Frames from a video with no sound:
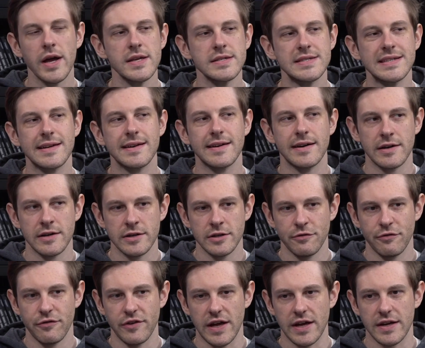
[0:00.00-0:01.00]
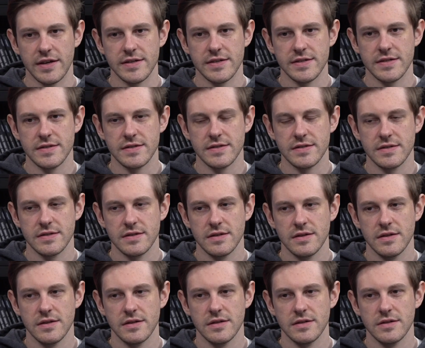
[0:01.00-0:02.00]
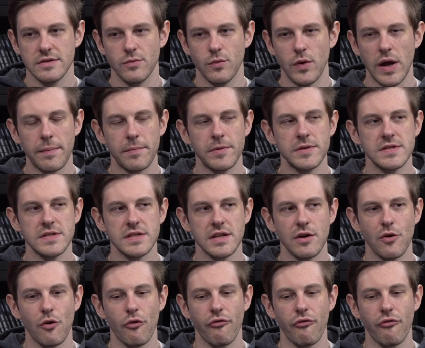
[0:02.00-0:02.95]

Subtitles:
is a Carnifex weapon skill